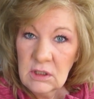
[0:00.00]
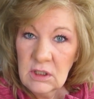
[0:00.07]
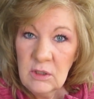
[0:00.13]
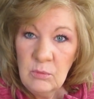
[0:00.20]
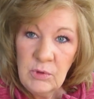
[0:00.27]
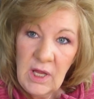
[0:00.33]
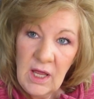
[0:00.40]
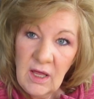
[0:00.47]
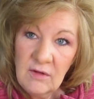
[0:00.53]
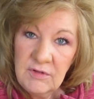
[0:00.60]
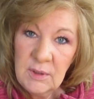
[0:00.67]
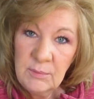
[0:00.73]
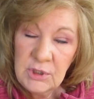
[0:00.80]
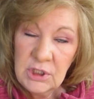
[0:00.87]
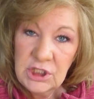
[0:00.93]
and we have
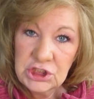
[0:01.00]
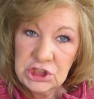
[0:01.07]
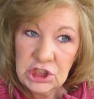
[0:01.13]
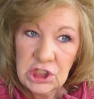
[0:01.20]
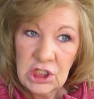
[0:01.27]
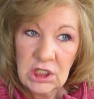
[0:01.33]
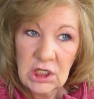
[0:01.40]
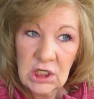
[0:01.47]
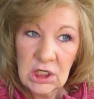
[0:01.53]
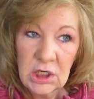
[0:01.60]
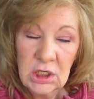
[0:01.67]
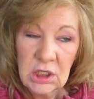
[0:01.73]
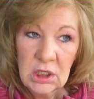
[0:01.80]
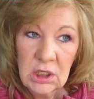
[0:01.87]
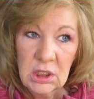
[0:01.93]
ammunition here.